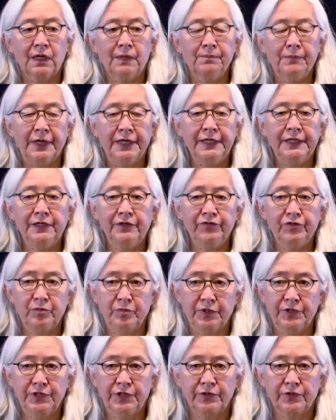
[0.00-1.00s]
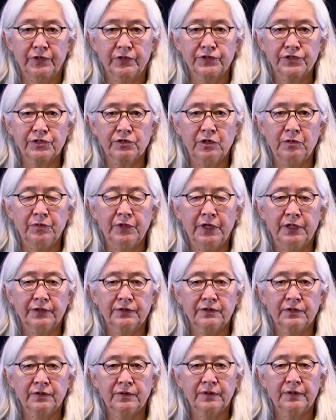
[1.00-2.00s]
many different materials, so I'm
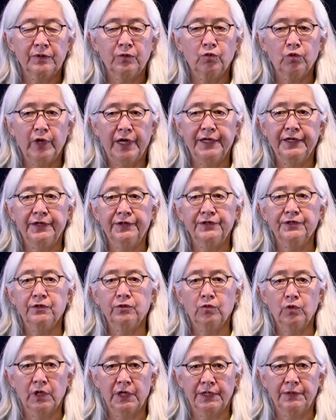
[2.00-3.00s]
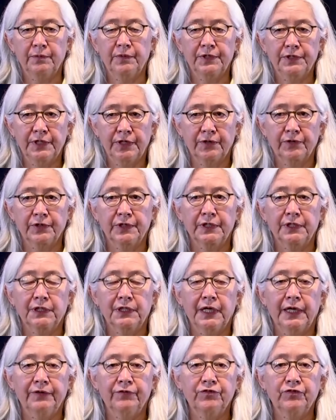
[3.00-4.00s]
not wedded to one
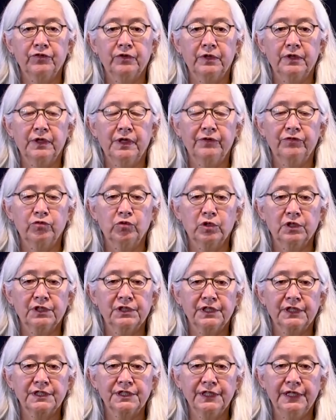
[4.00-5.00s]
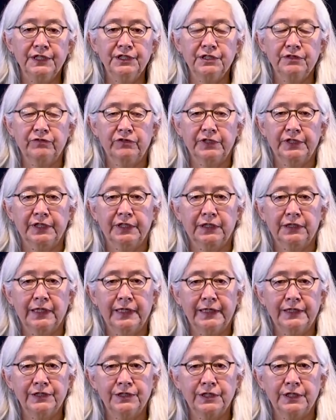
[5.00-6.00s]
material. I've worked extensively in
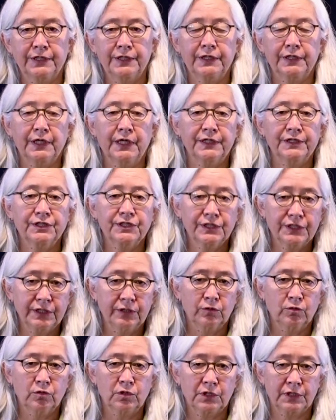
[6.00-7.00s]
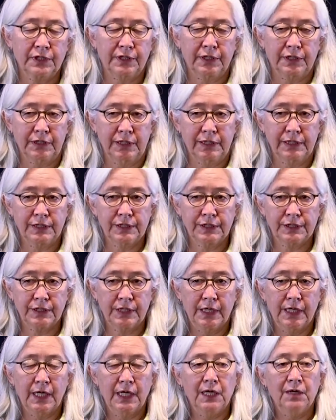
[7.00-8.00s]
glass, and I still work in glass,
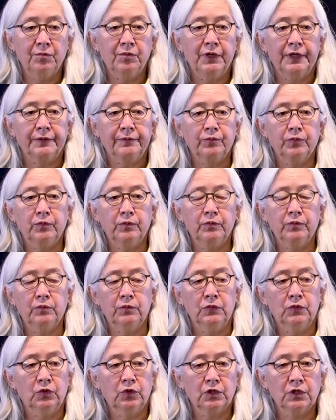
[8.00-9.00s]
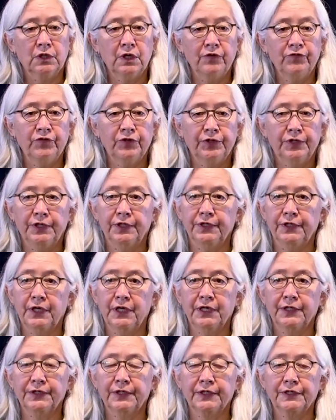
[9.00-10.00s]
but more often than
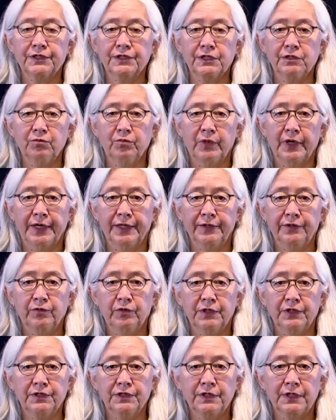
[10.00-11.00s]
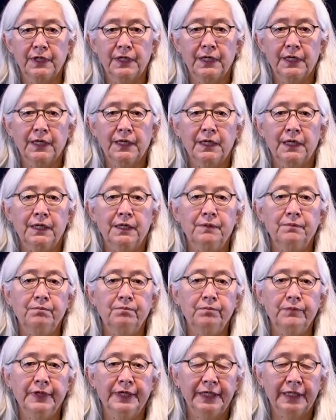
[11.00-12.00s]
not, it's combined with
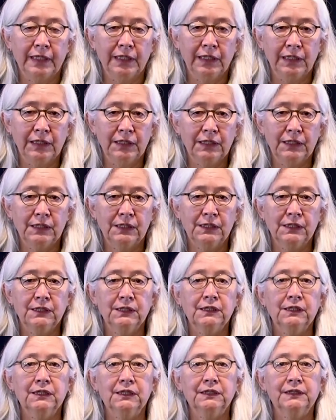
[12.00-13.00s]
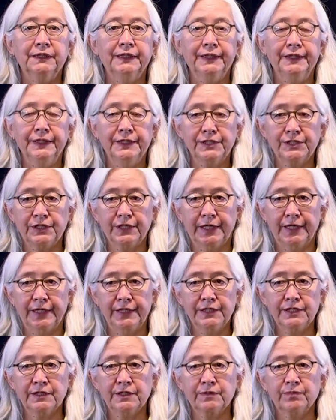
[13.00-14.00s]
metal, in this
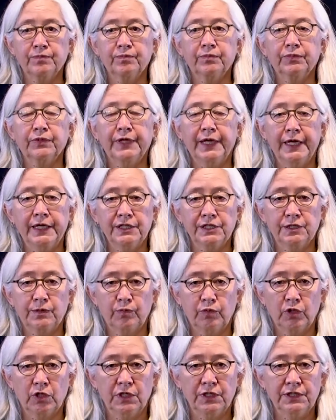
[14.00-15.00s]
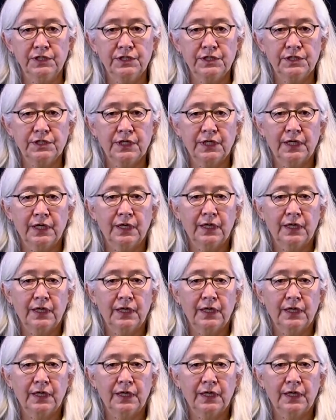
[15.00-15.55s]
case, cast bronze.